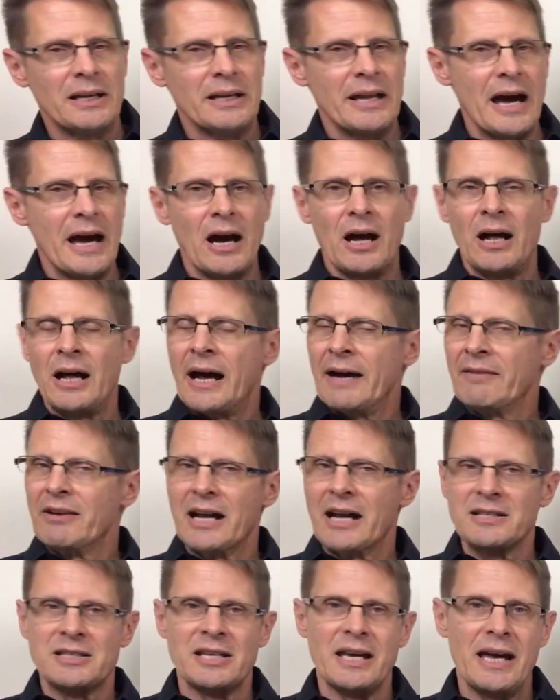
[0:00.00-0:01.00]
Now, I've
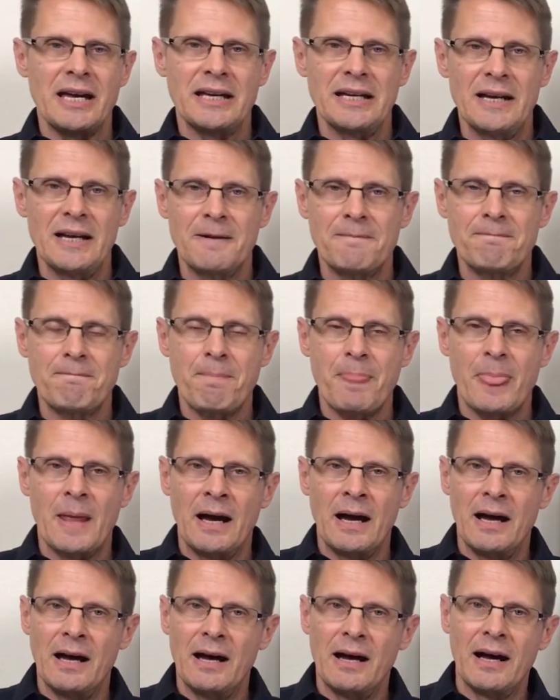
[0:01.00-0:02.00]
got to tell you,
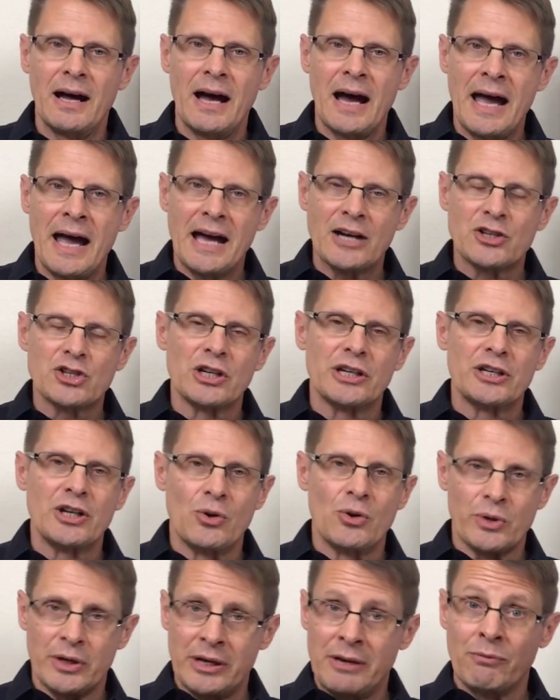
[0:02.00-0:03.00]
I actually
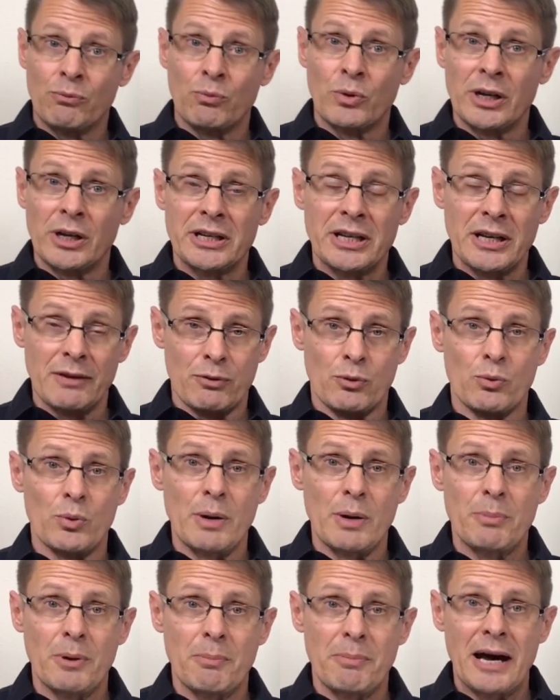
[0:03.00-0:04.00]
don't even really give a
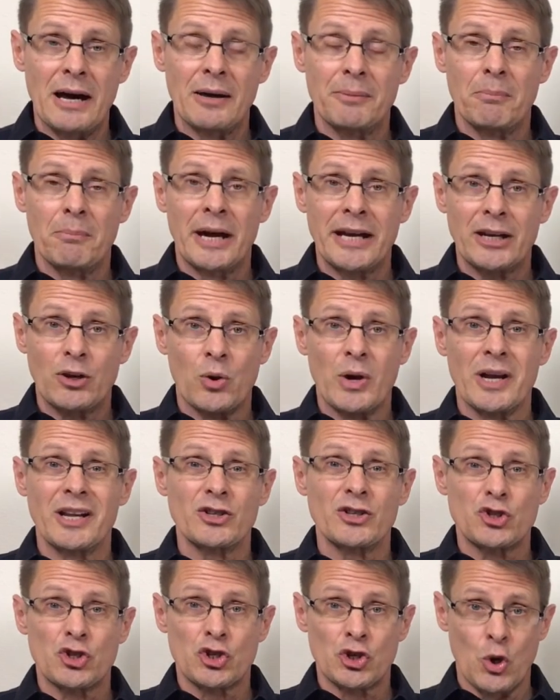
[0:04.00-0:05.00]
rip about my
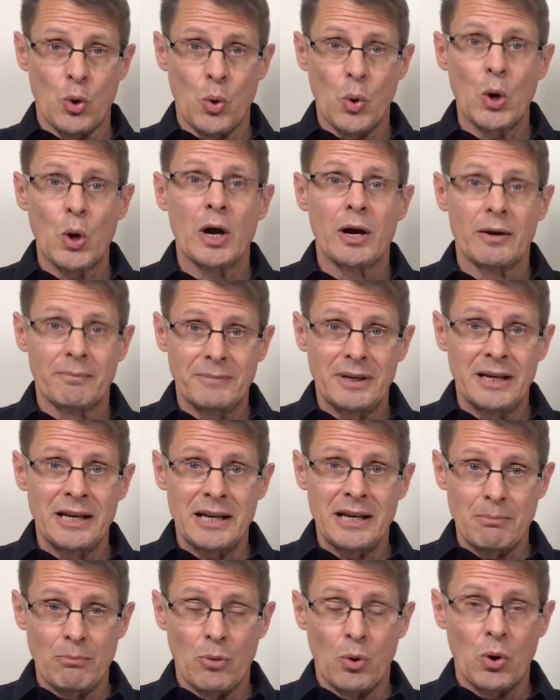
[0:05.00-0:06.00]
credit score
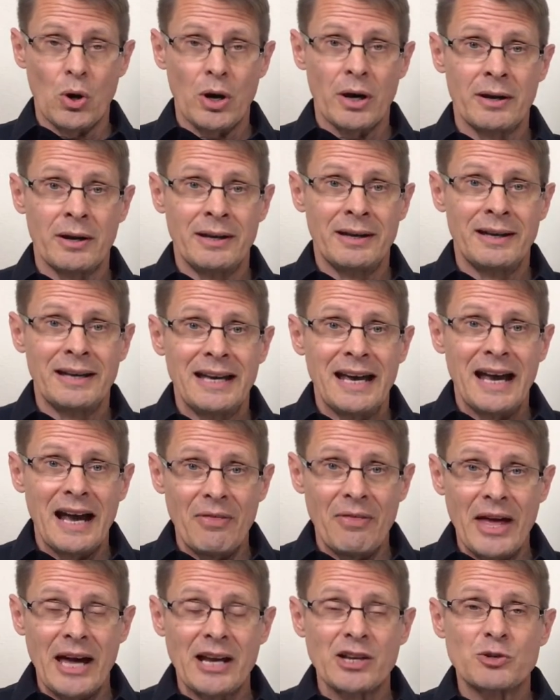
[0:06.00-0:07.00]
anymore.
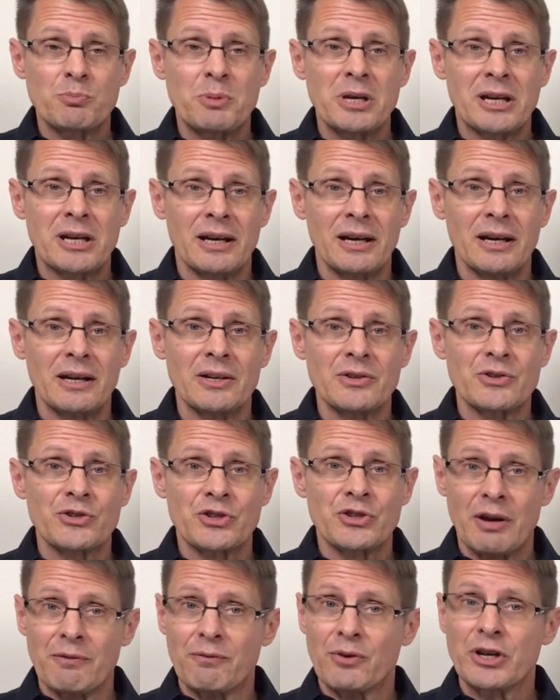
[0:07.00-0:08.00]
And that is
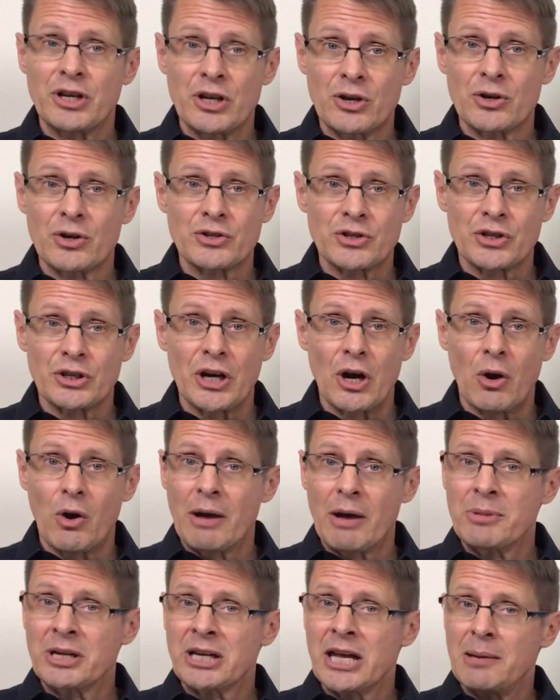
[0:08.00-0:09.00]
because several years ago,
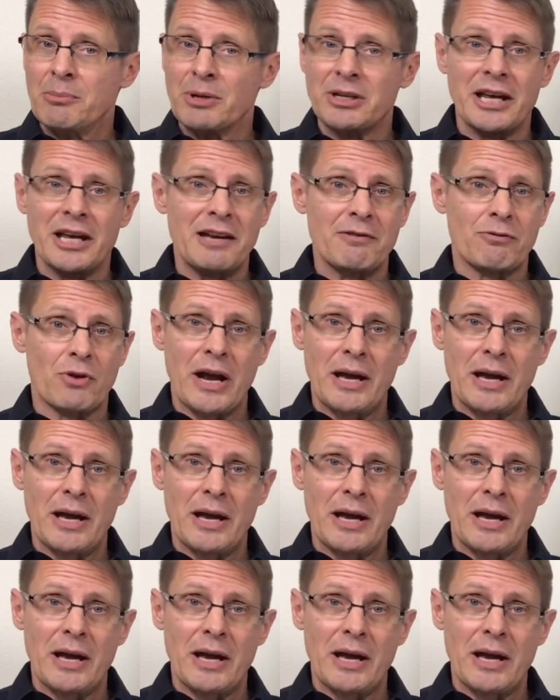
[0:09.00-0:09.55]
I became a Dave